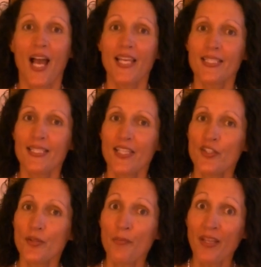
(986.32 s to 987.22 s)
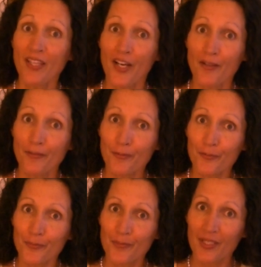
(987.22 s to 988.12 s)
I send you my love
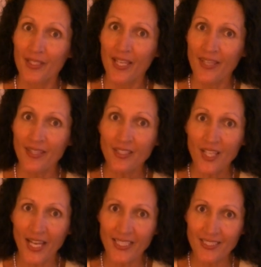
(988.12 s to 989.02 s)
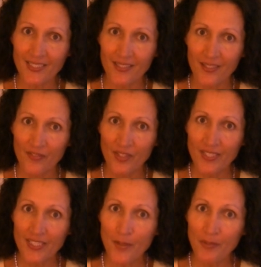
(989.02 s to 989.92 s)
and the light that
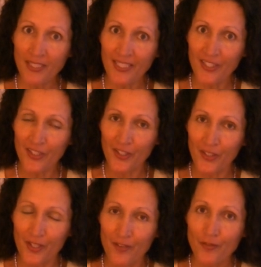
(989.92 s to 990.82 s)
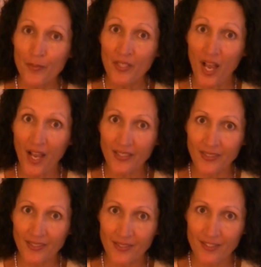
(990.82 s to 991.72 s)
is coming here from the
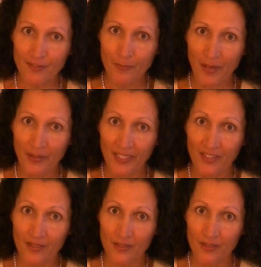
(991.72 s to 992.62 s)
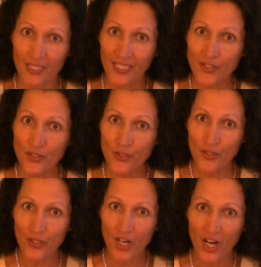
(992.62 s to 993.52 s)
islands of Maui into
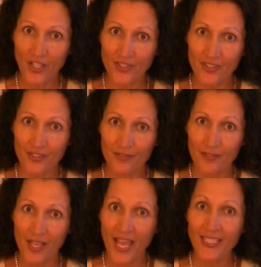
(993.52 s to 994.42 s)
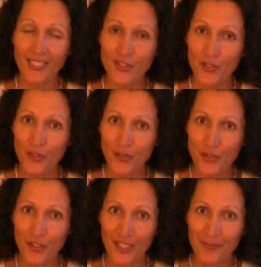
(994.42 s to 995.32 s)
your heart and into your
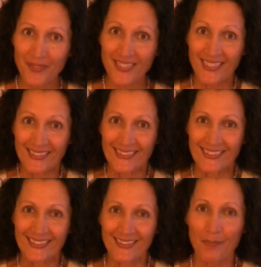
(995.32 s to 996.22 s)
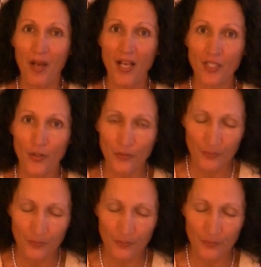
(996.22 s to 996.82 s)
dreams. Mahalo.